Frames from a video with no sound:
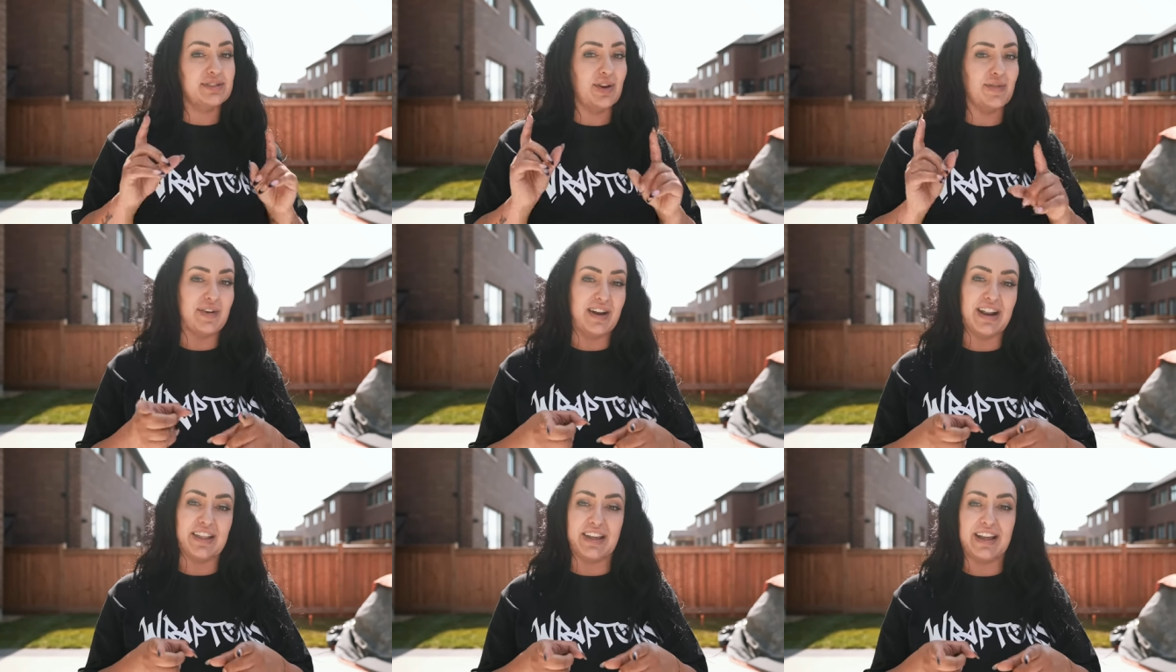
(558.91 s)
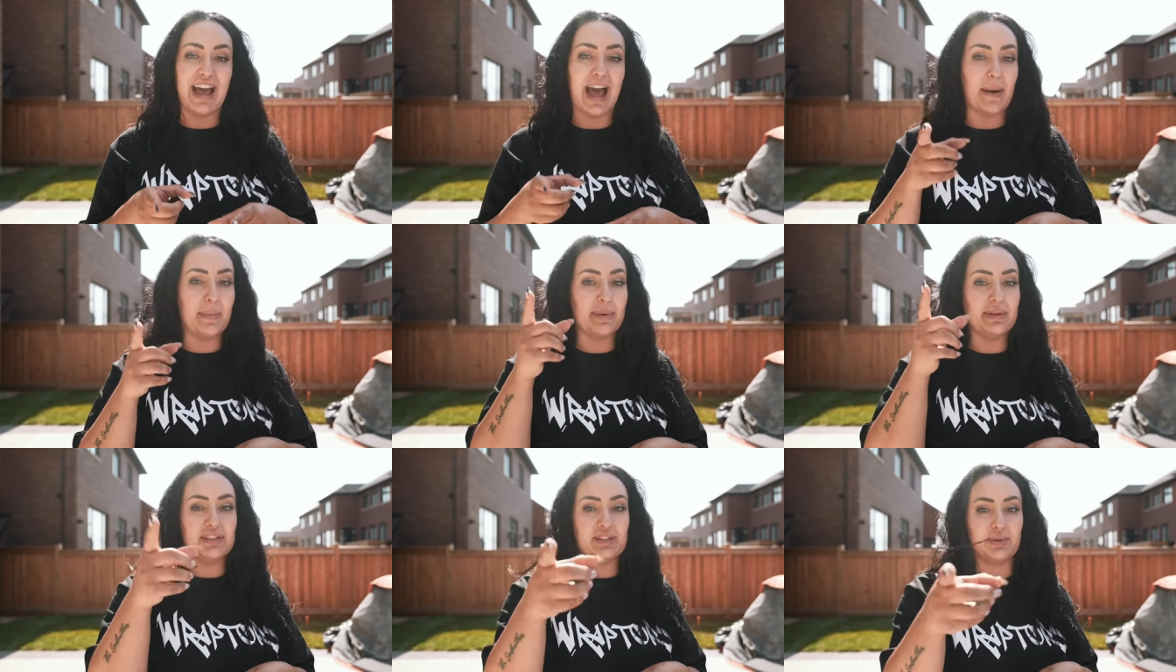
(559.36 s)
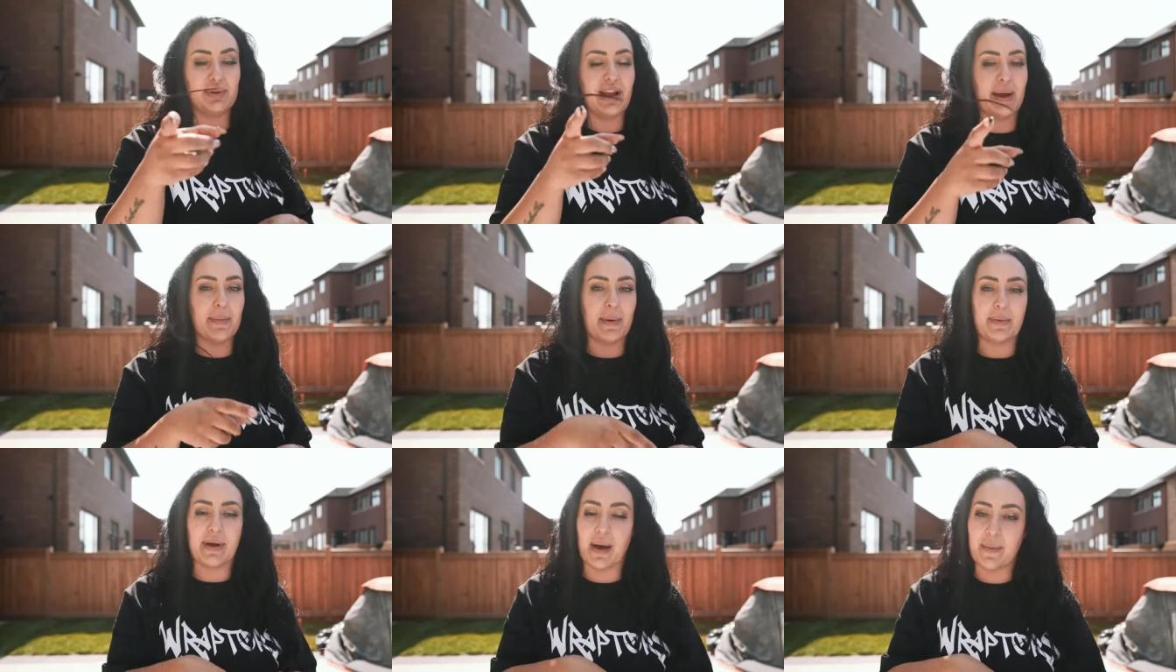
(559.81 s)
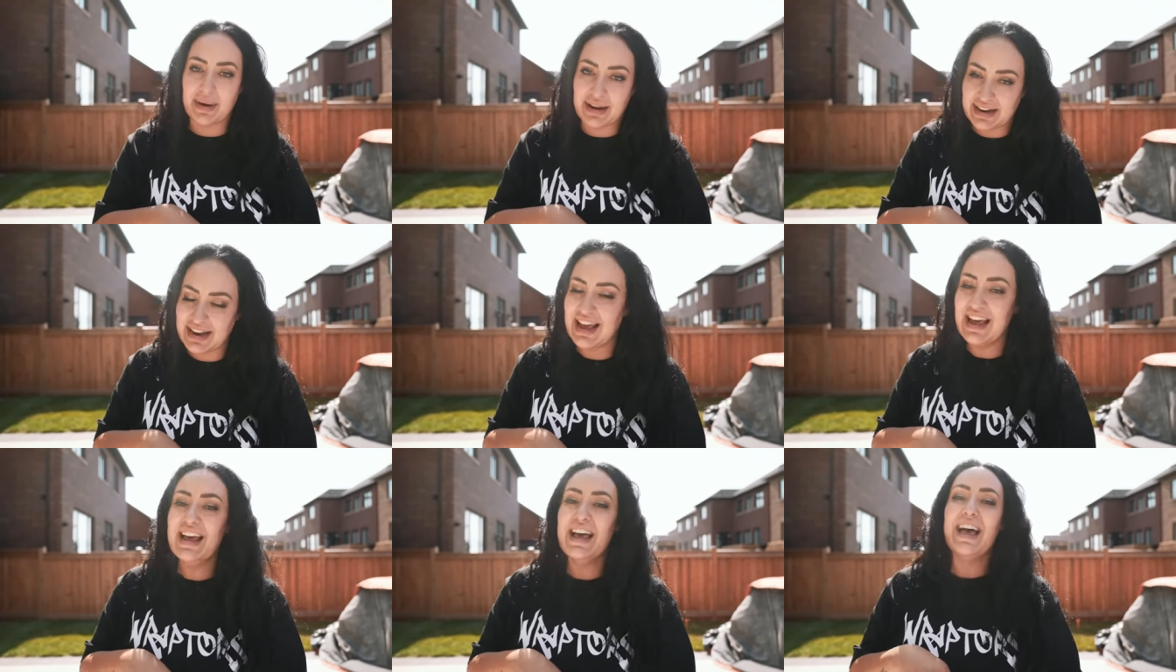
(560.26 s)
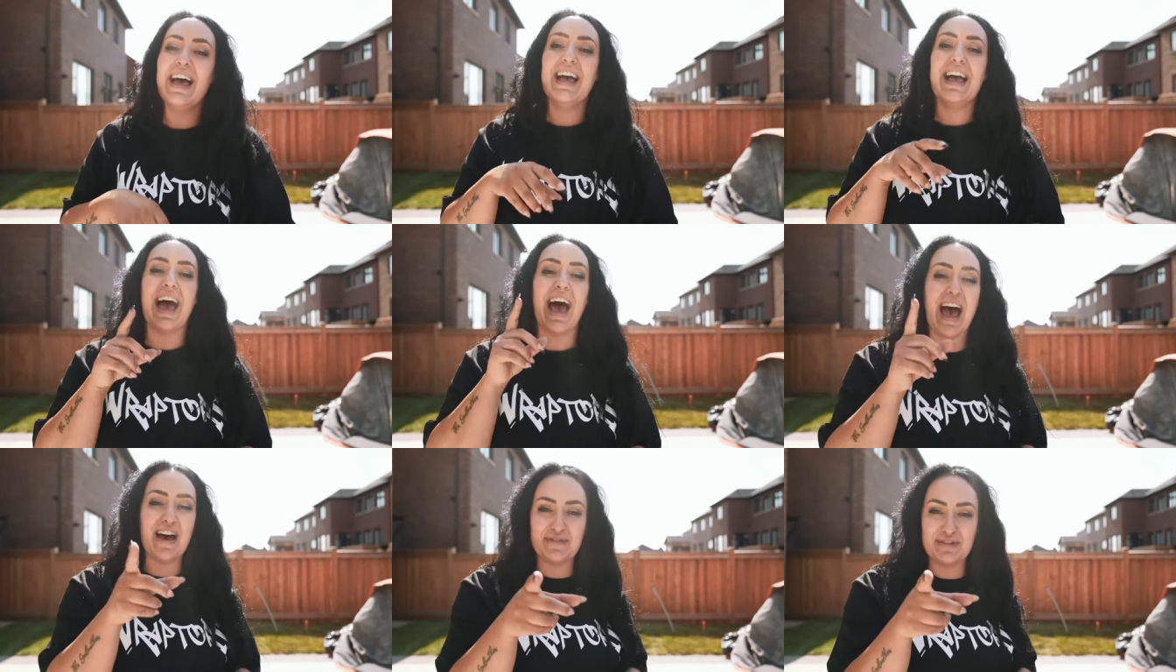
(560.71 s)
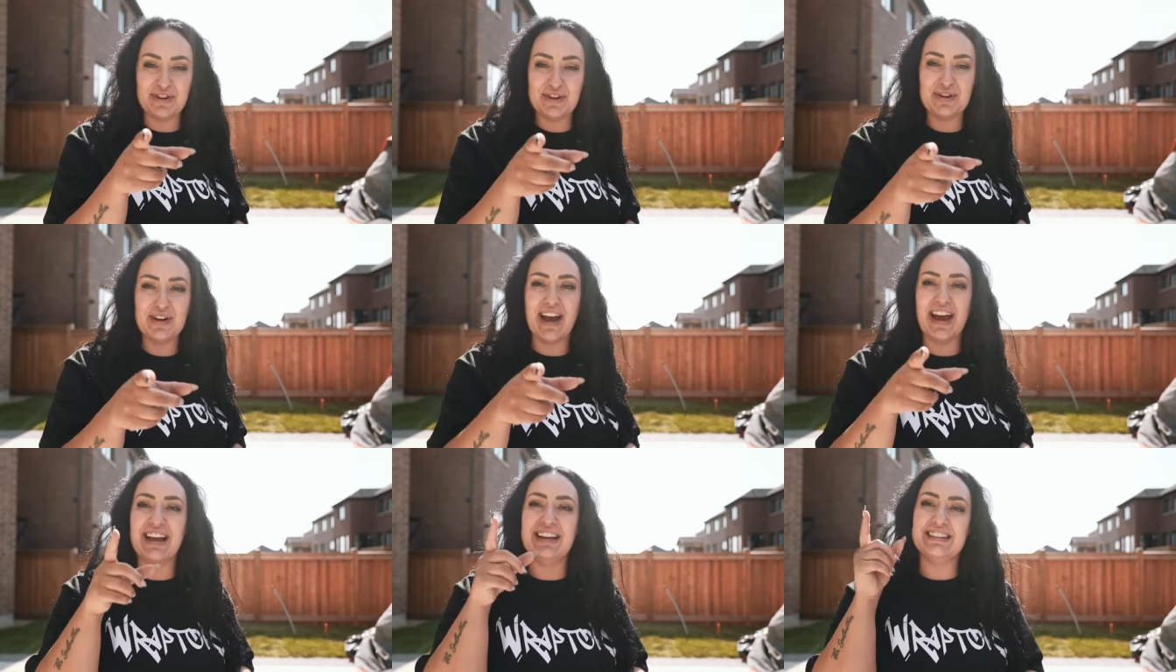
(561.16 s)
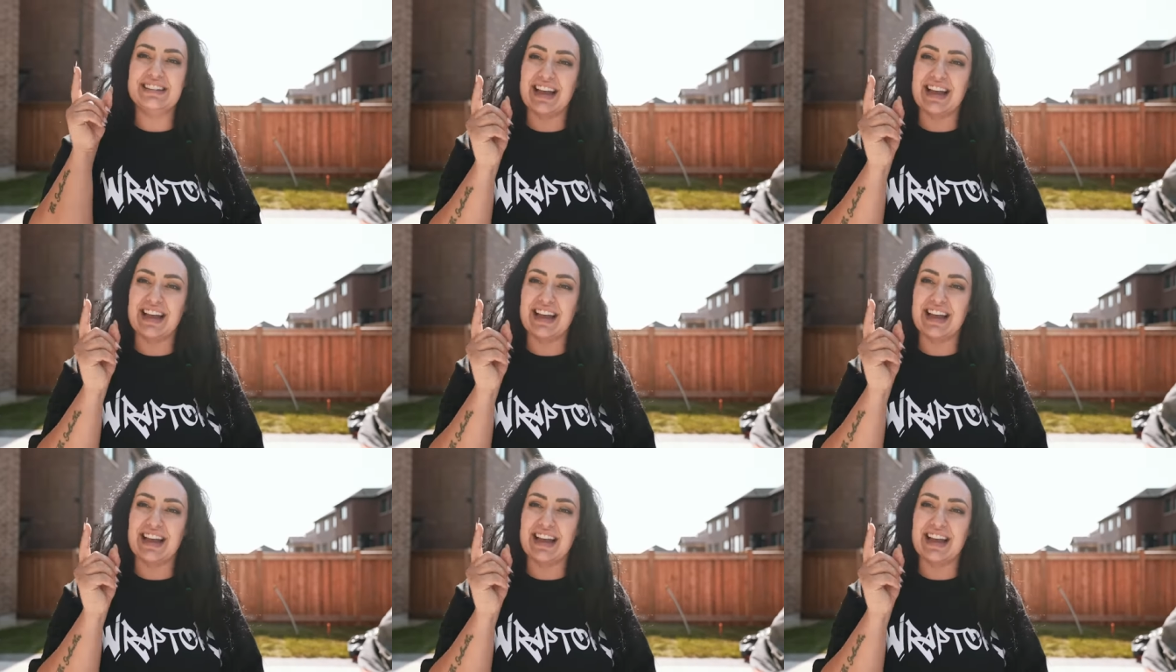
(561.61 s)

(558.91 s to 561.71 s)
So if anything happens, 3M, I'm coming after you guys